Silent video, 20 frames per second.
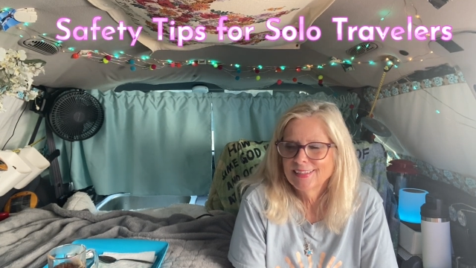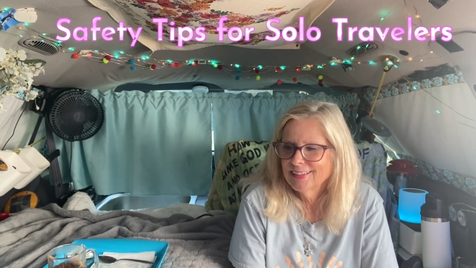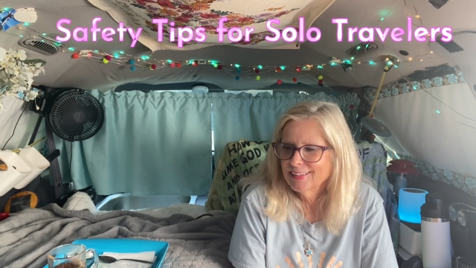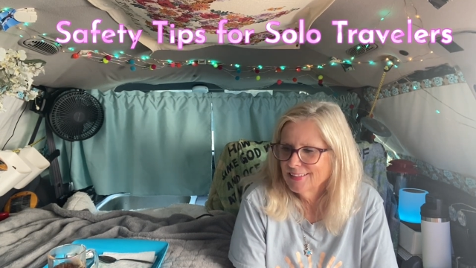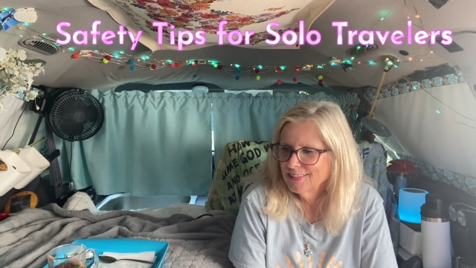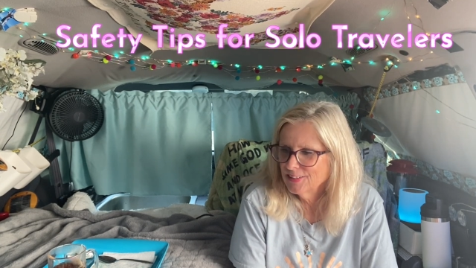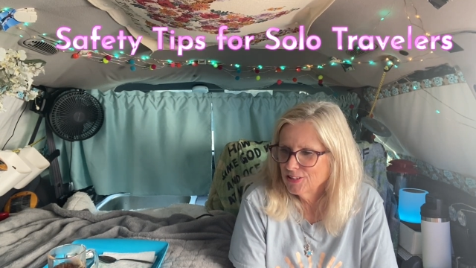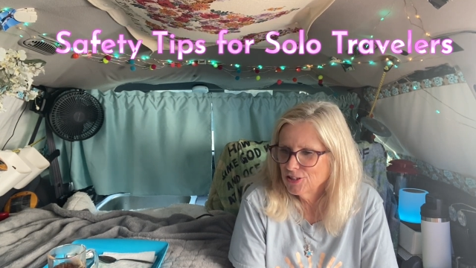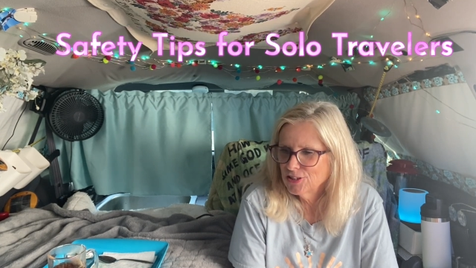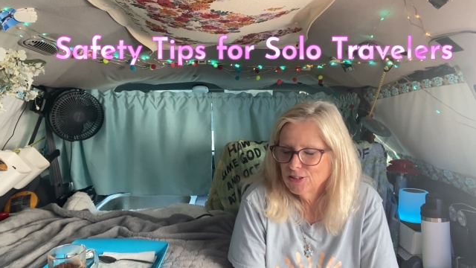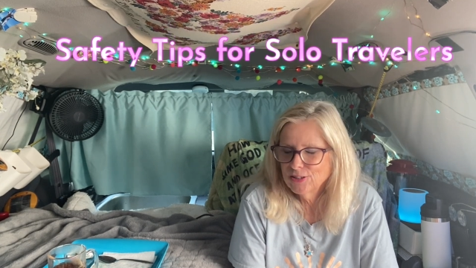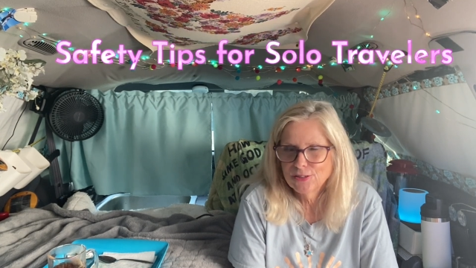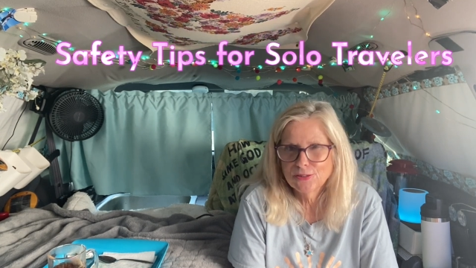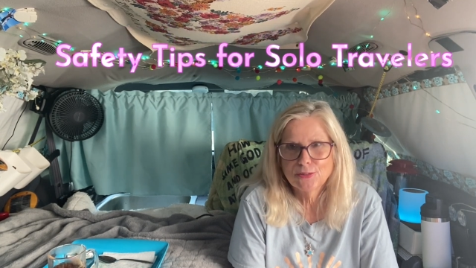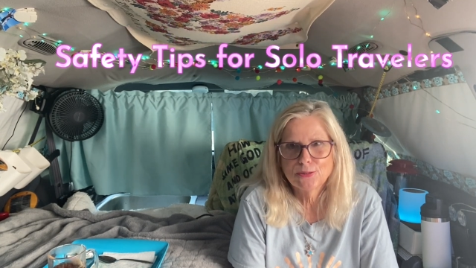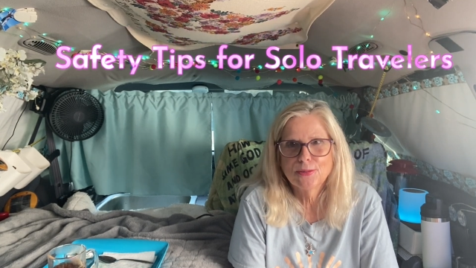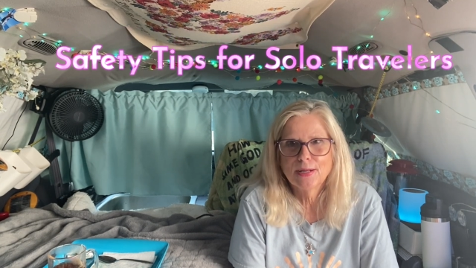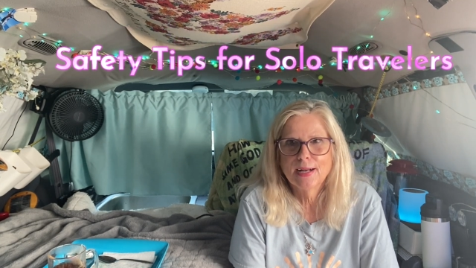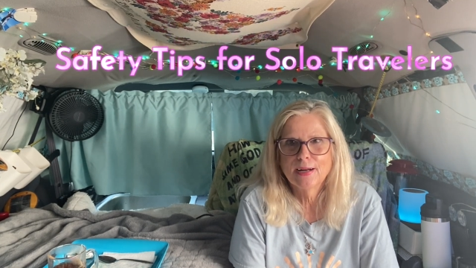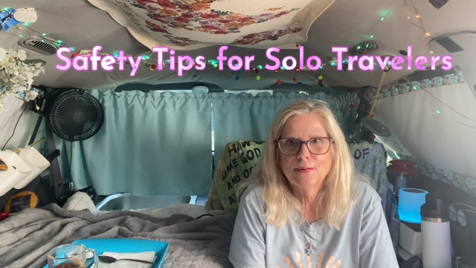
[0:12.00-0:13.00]
Going to show
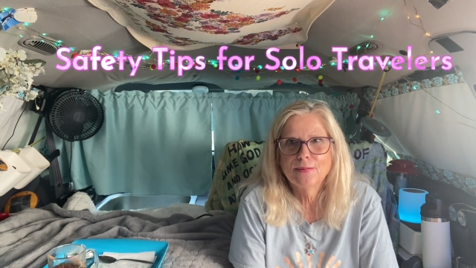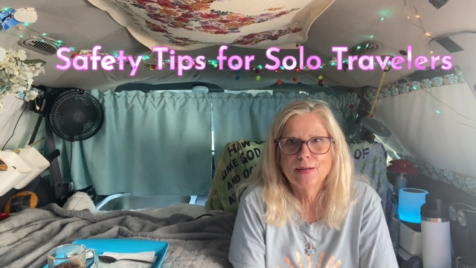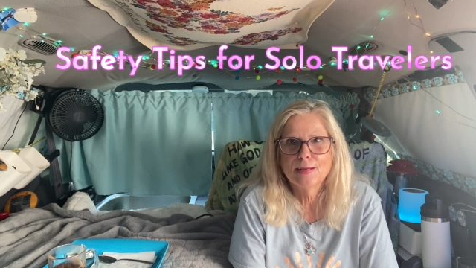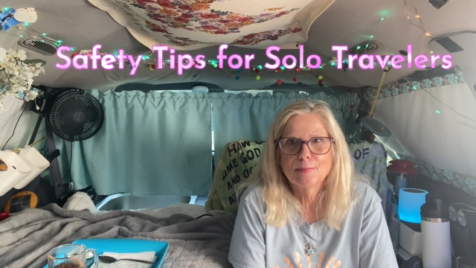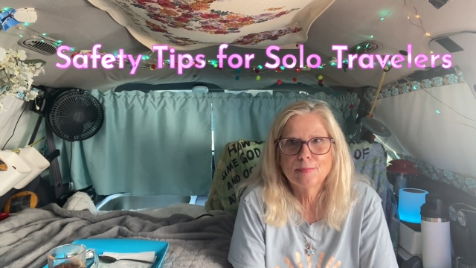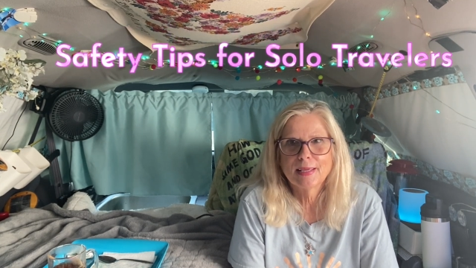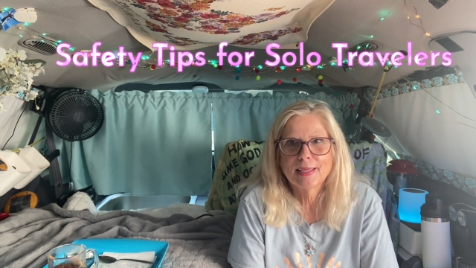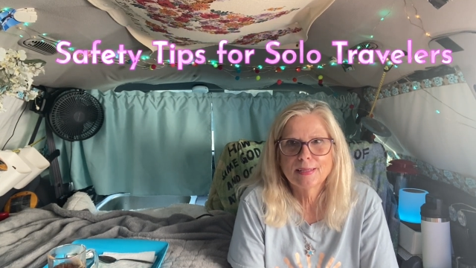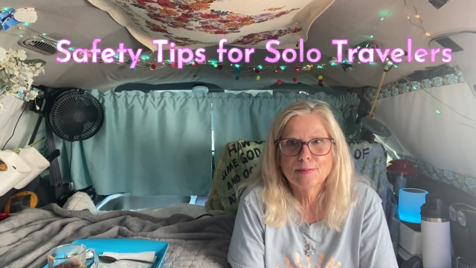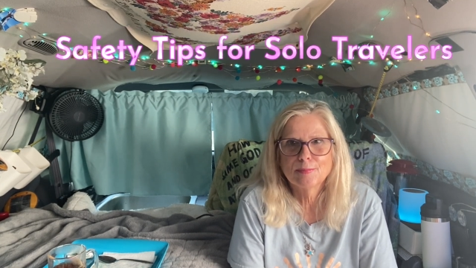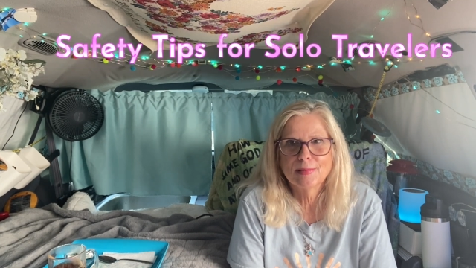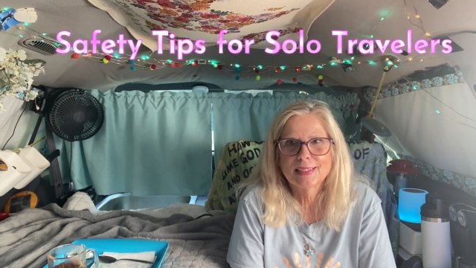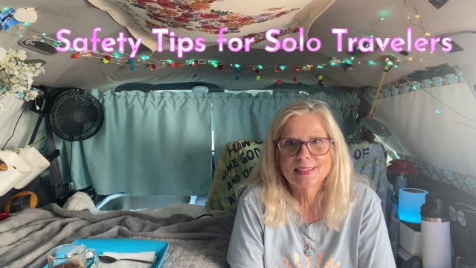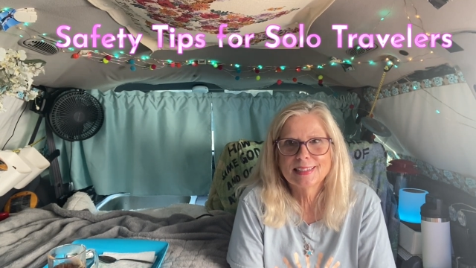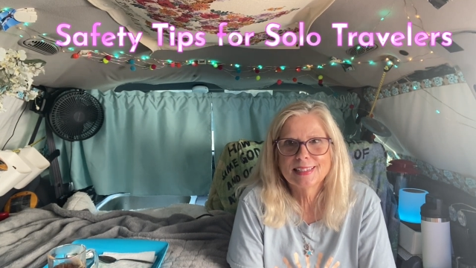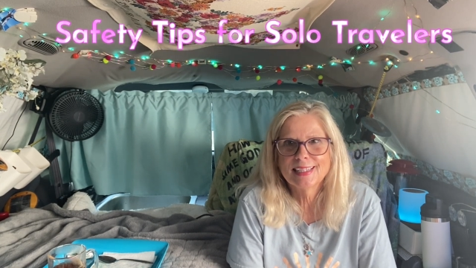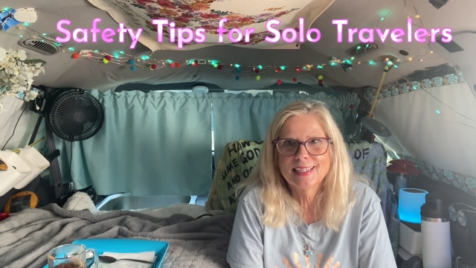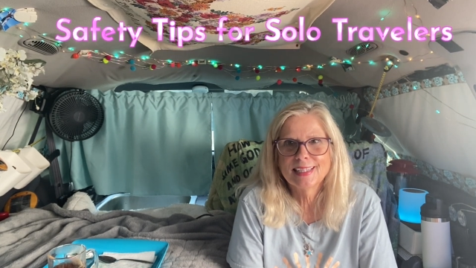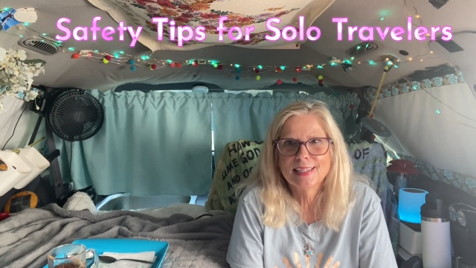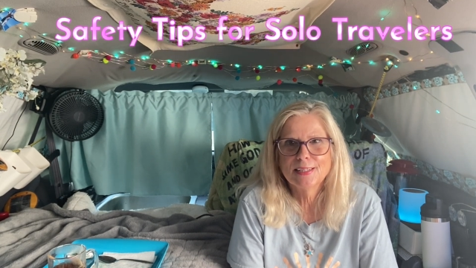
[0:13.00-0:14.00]
you how I make my
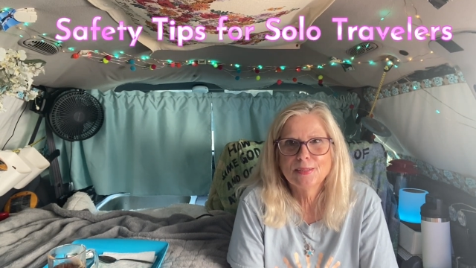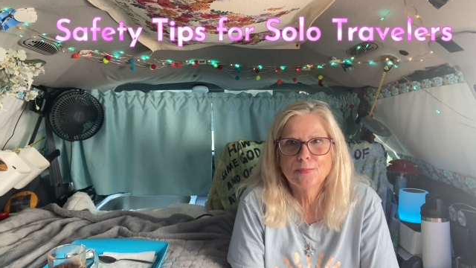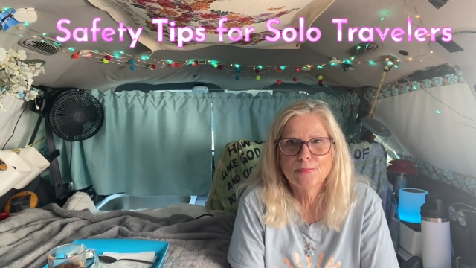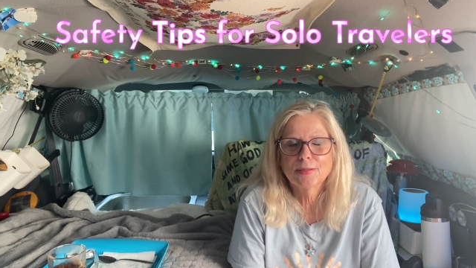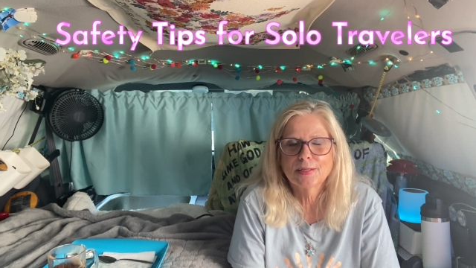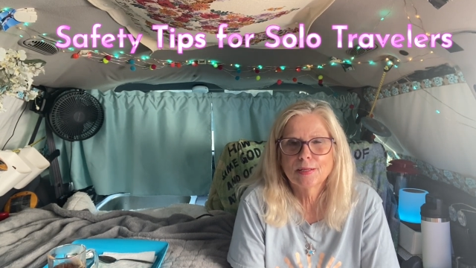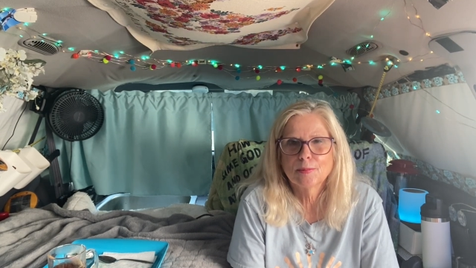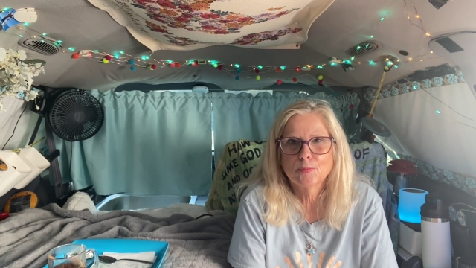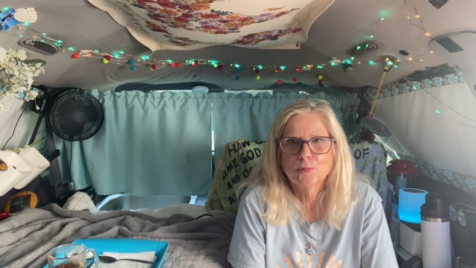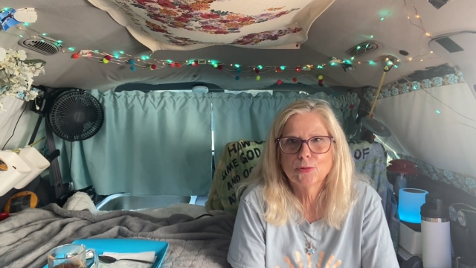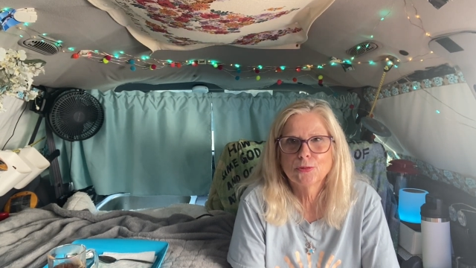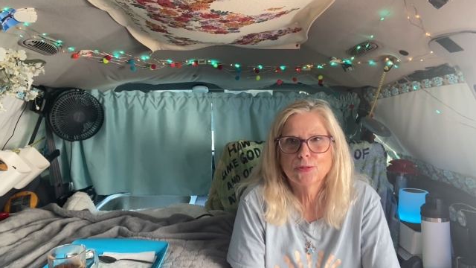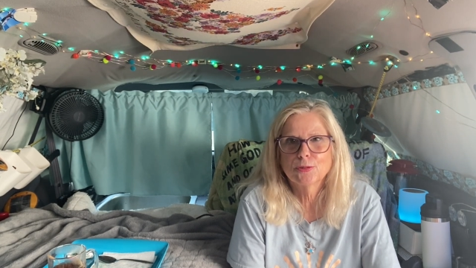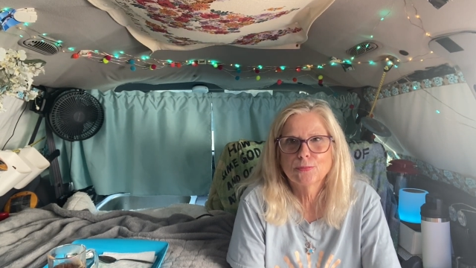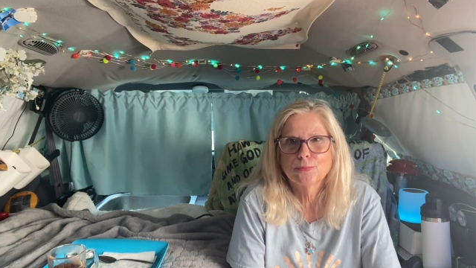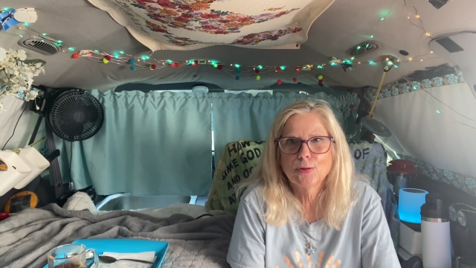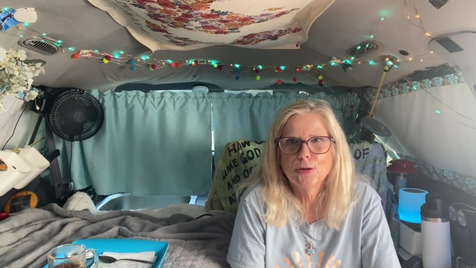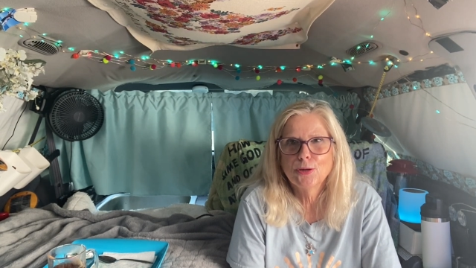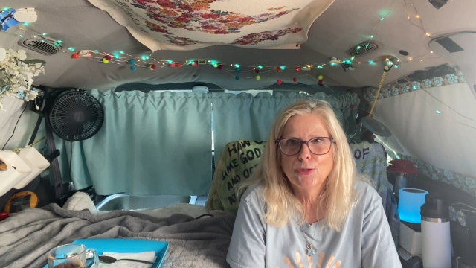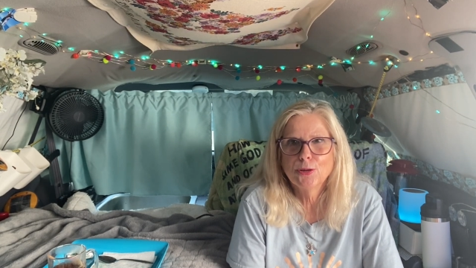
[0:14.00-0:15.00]
tea when I'm on the
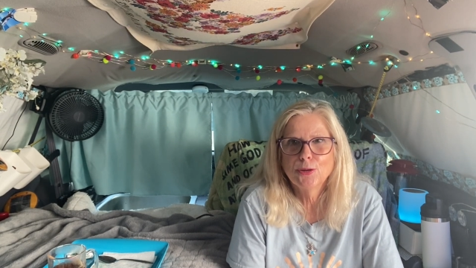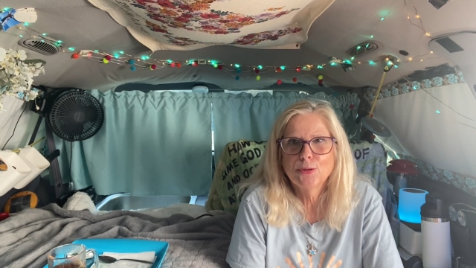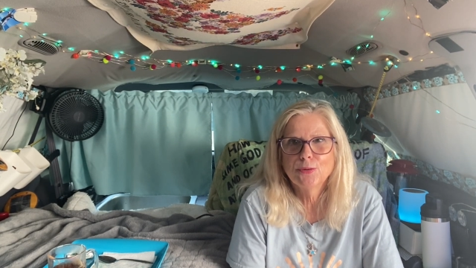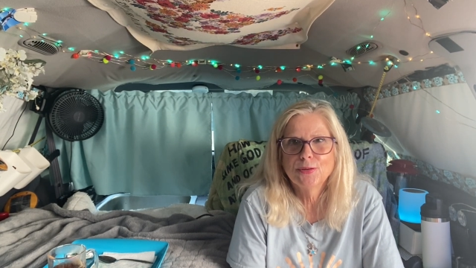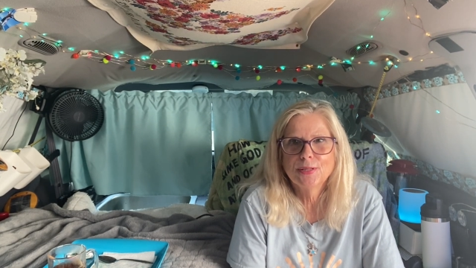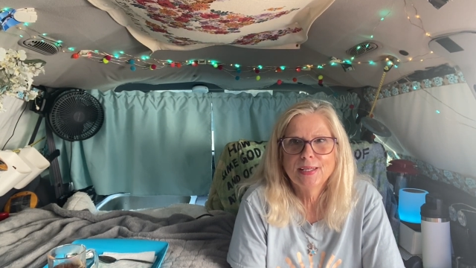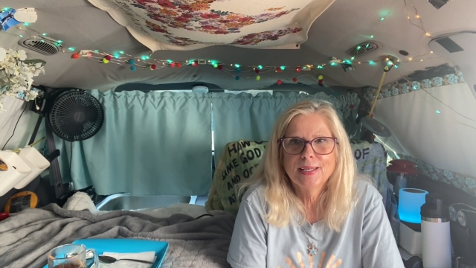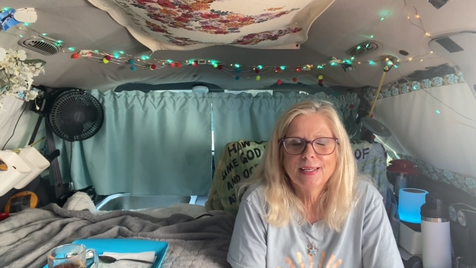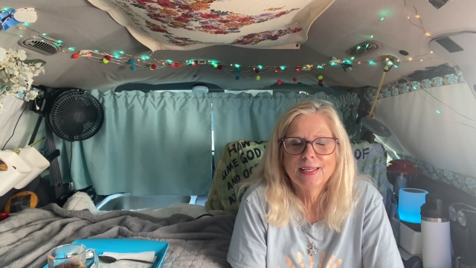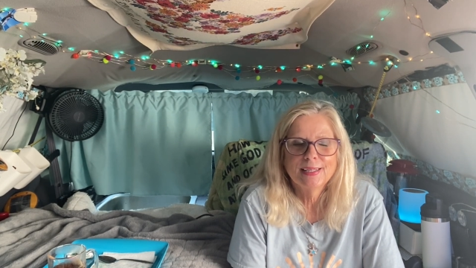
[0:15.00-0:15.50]
road